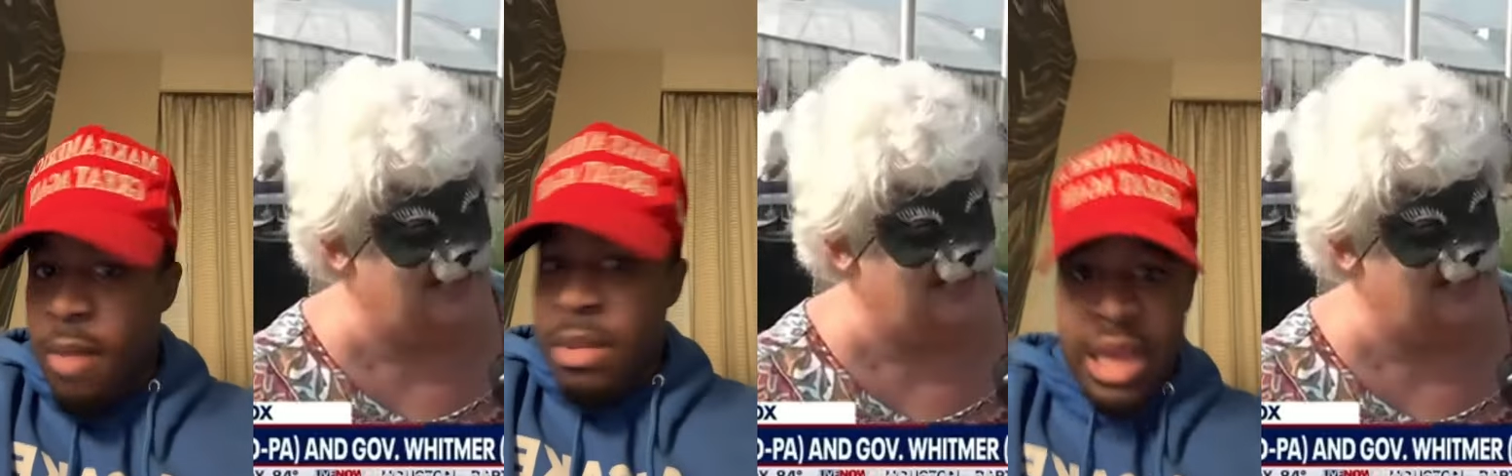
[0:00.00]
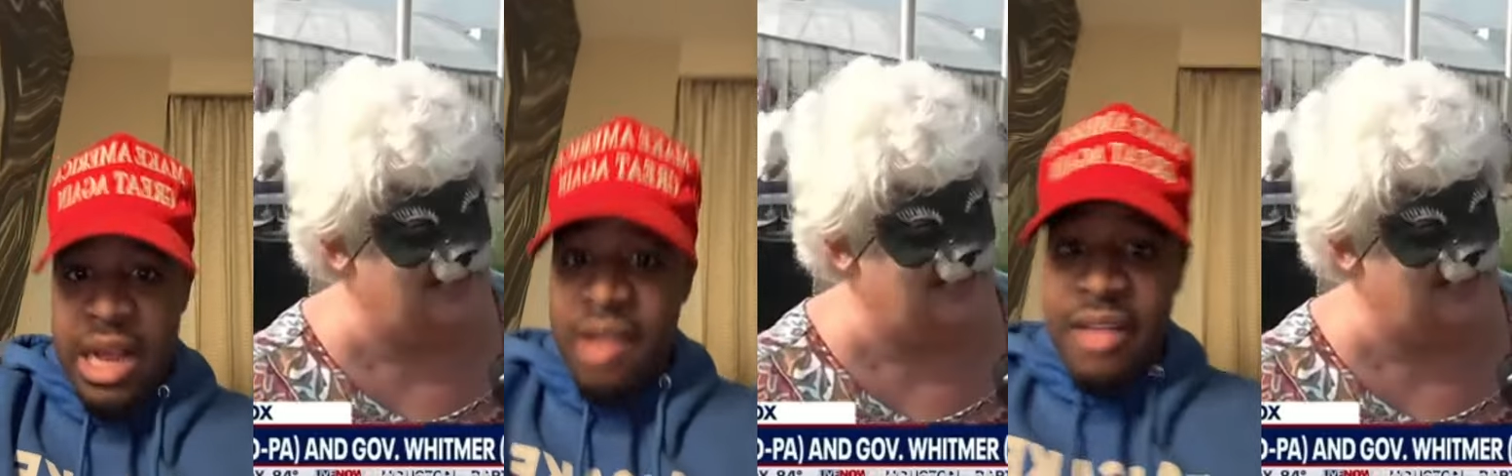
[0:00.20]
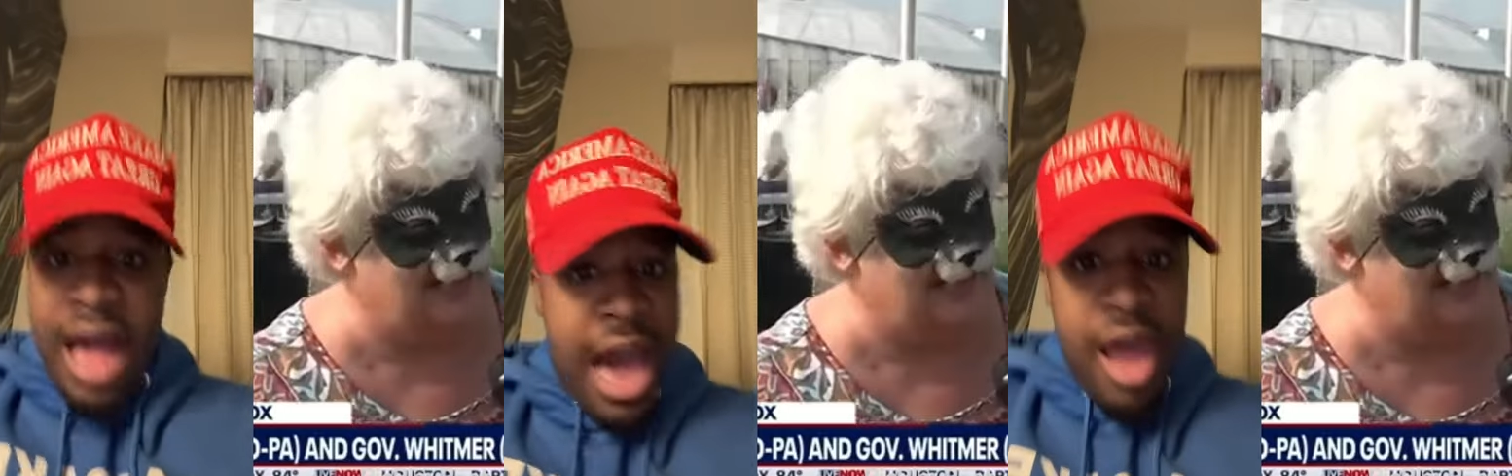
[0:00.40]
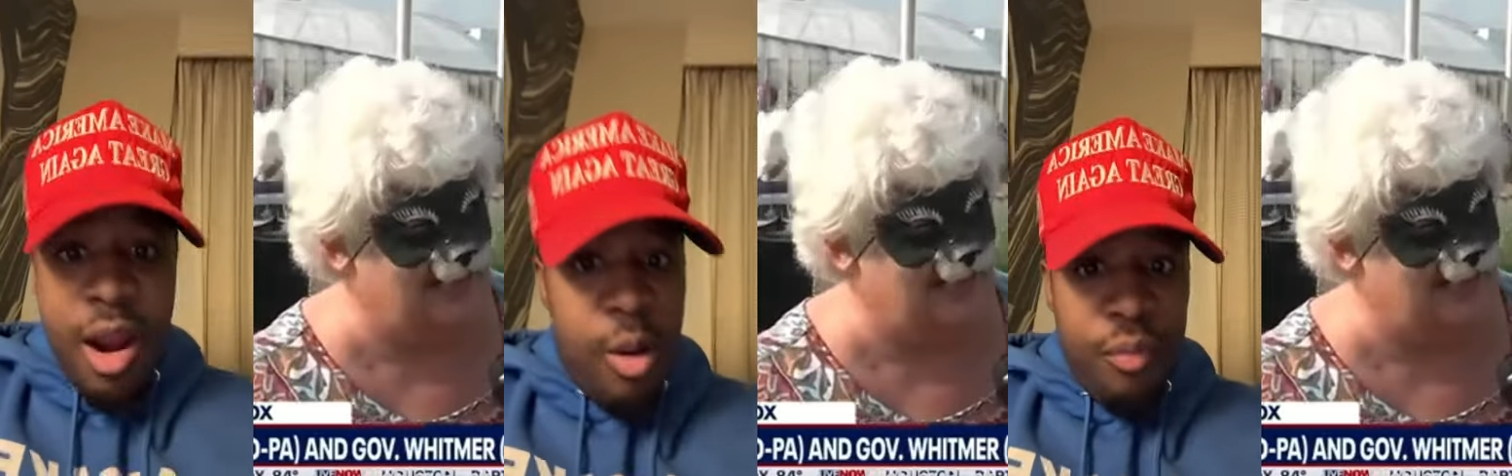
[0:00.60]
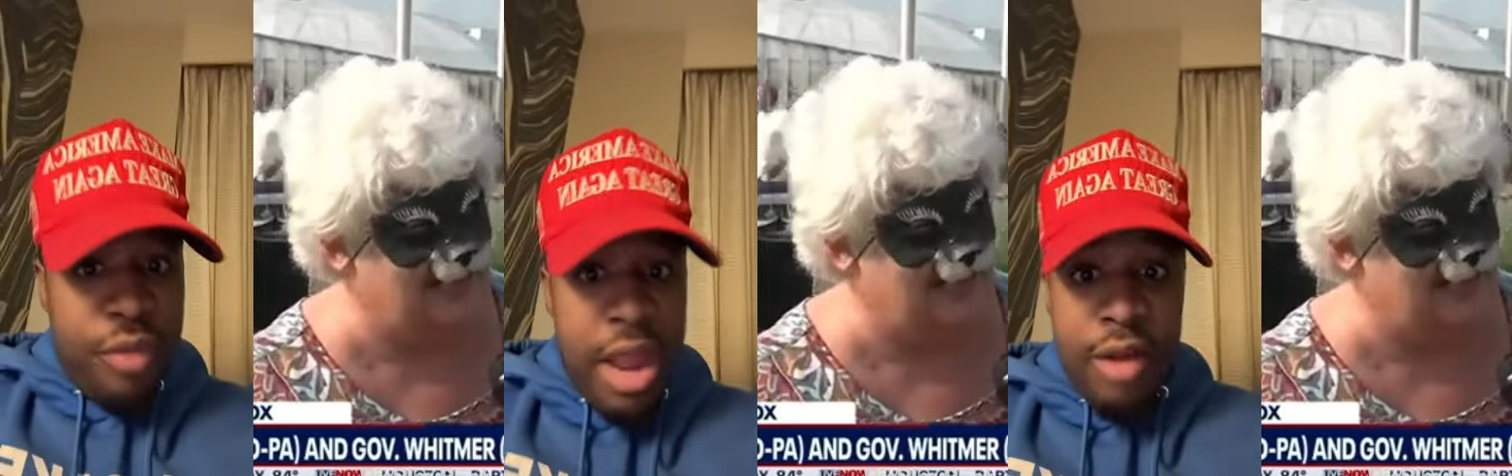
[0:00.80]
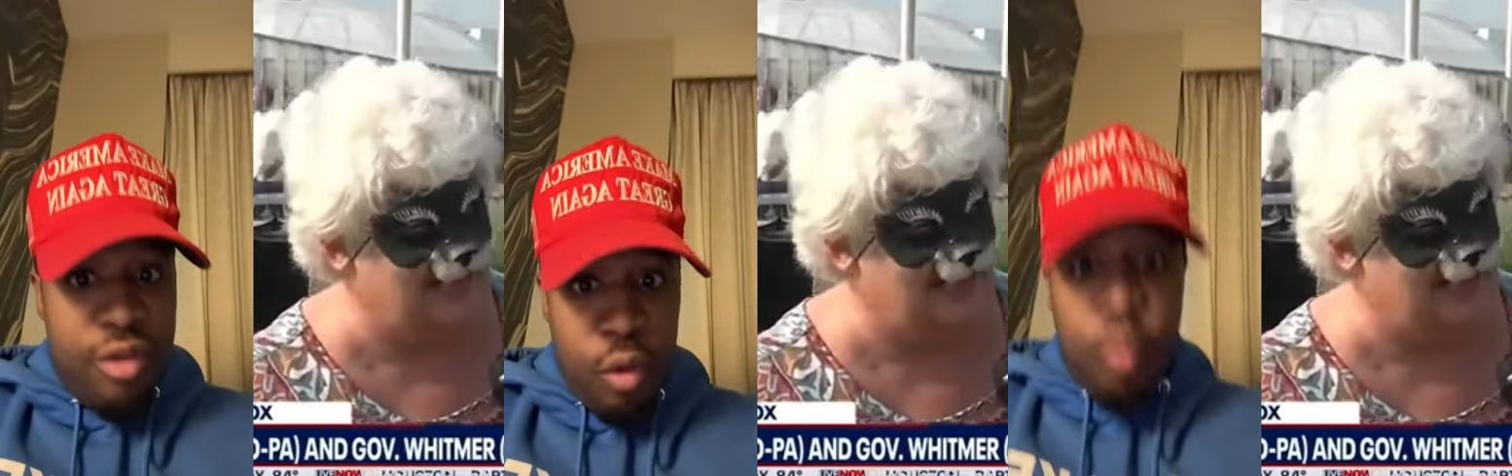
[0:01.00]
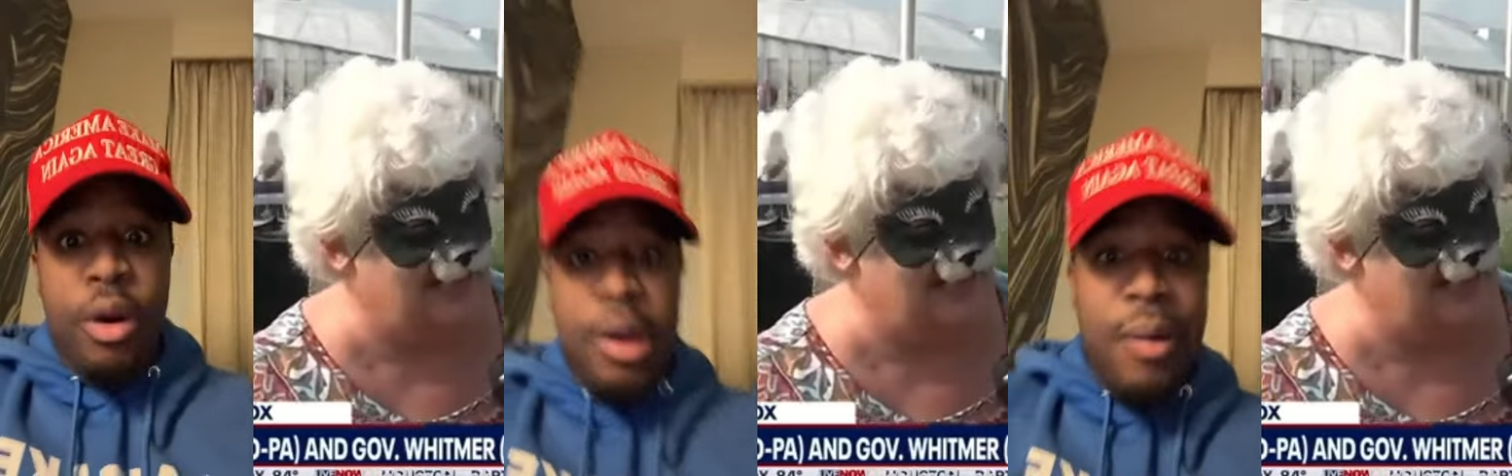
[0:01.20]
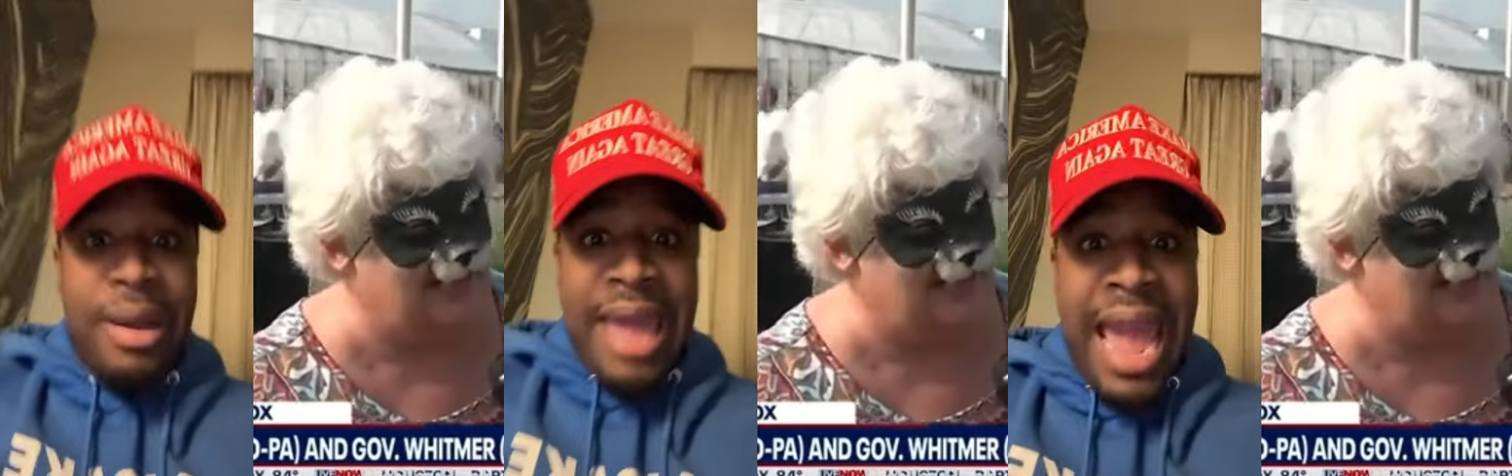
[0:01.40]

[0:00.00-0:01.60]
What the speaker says: Because I don't think the real